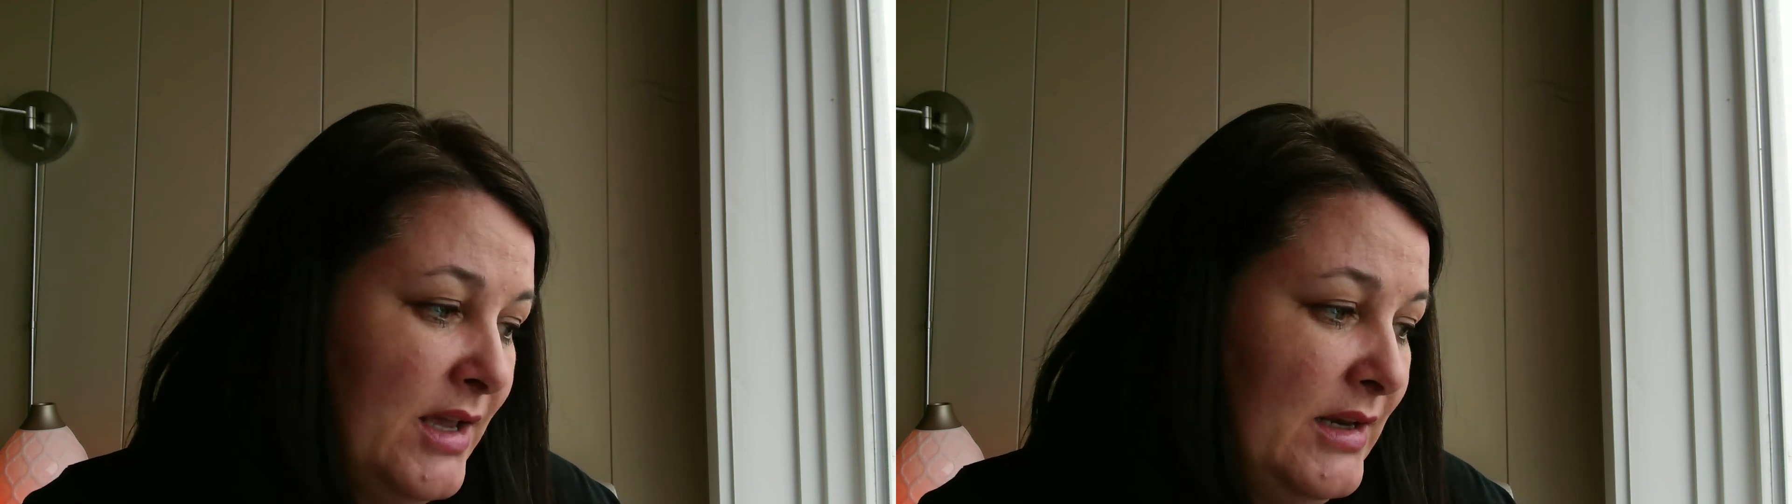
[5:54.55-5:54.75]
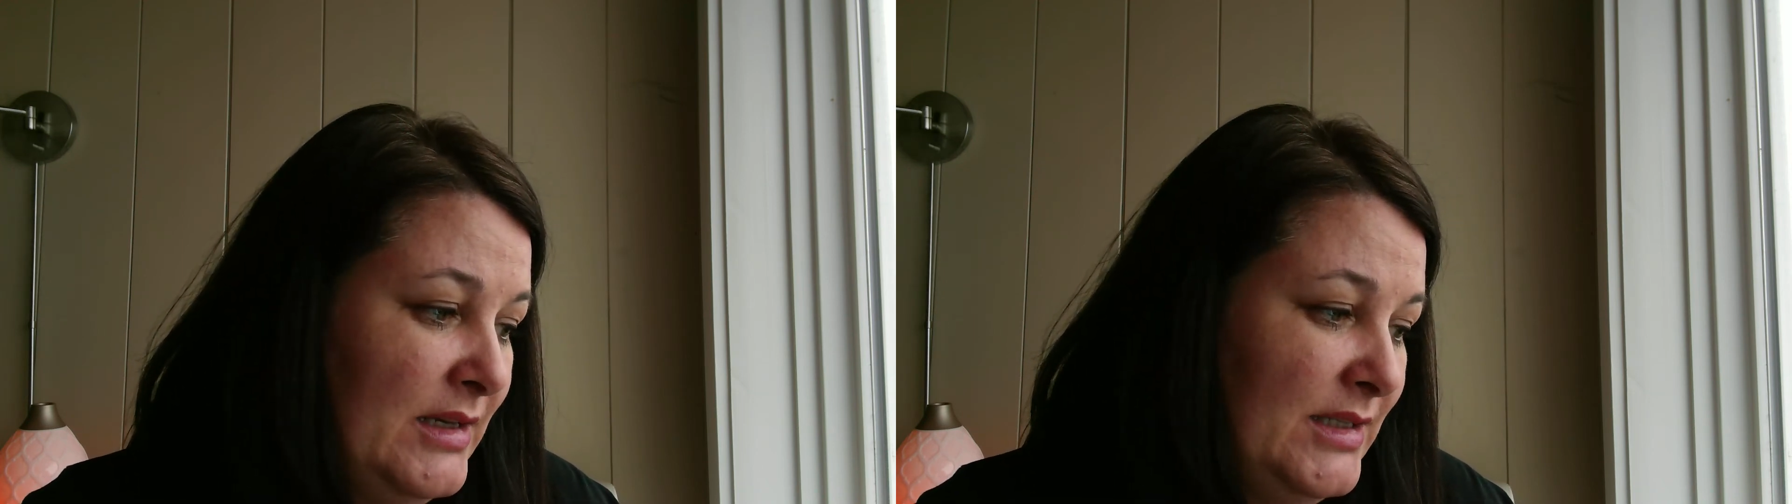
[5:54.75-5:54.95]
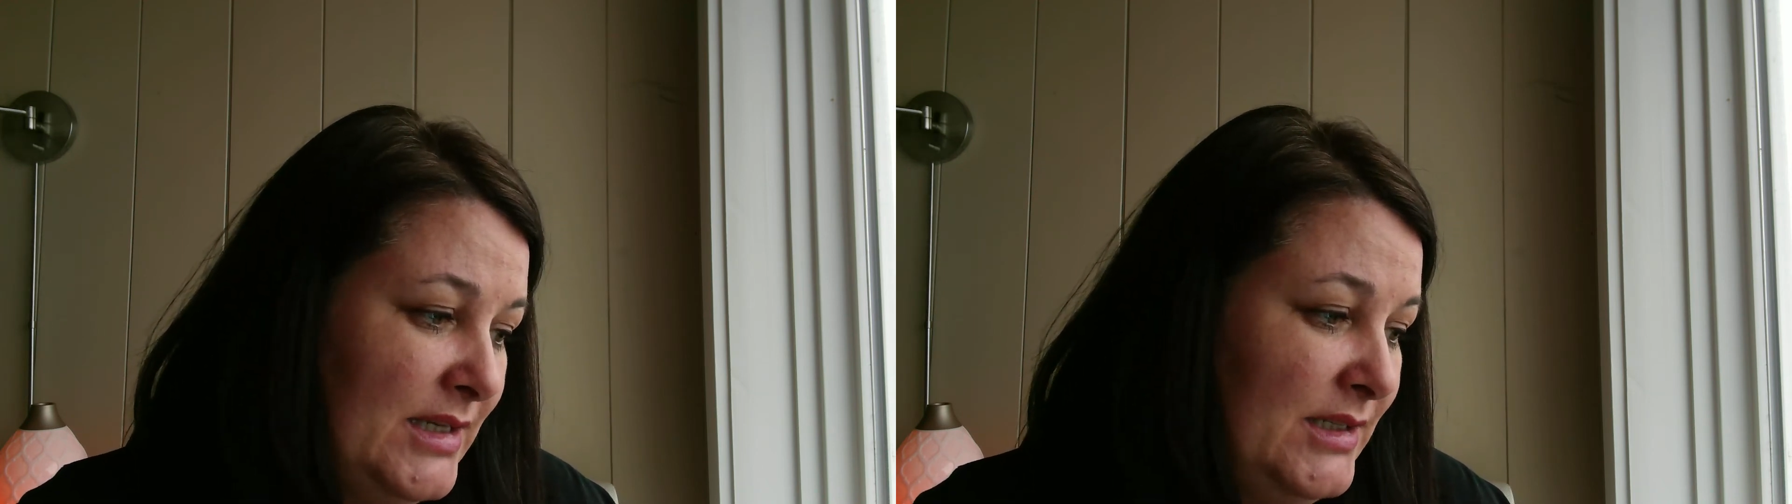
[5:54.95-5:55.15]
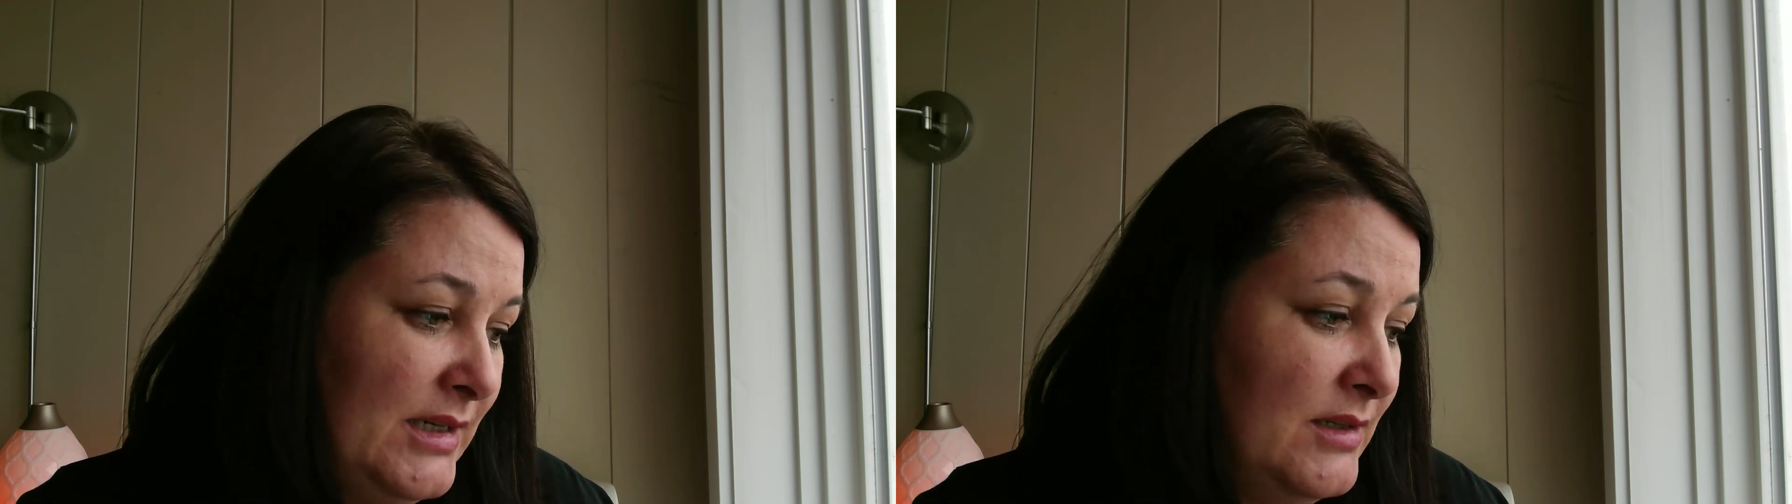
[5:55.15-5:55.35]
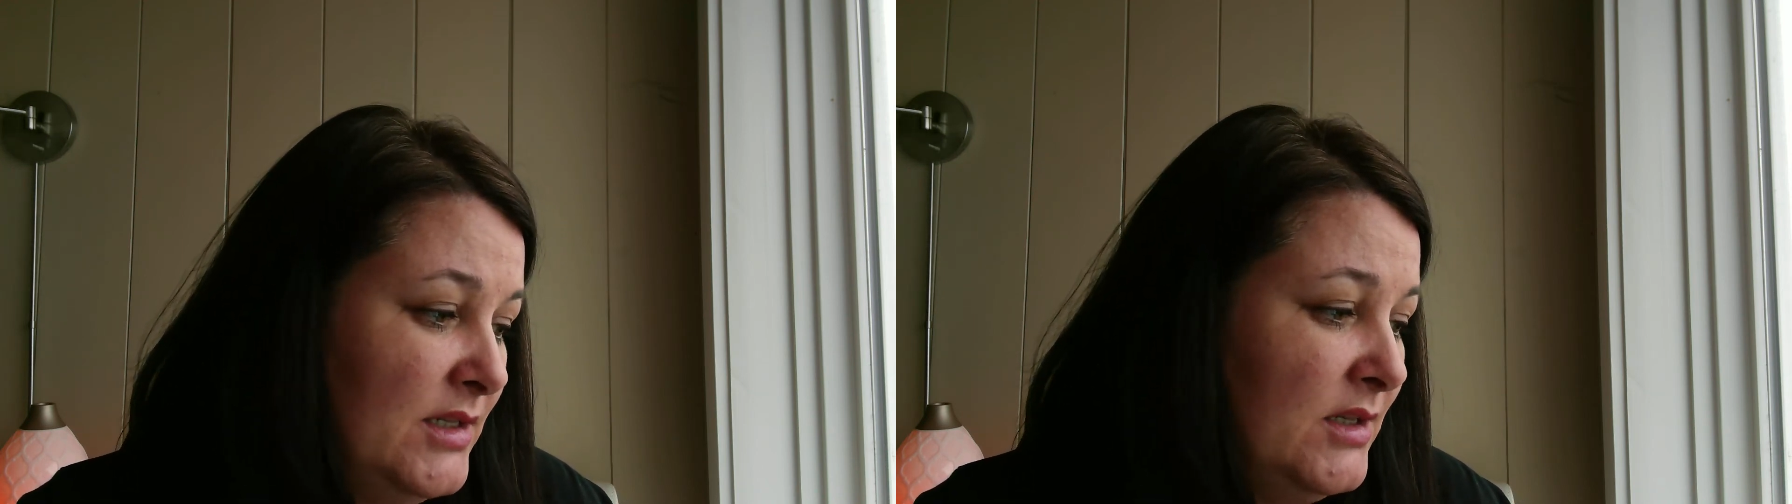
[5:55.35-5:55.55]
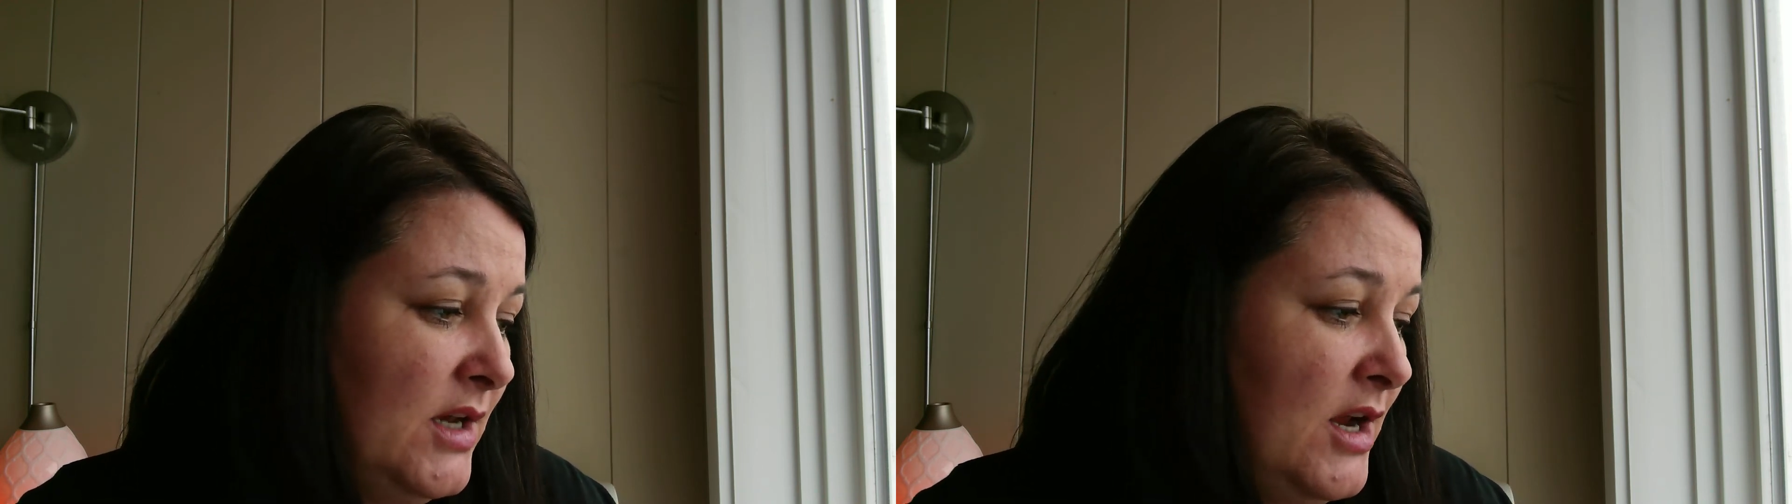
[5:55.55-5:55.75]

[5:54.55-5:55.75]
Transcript: in existence.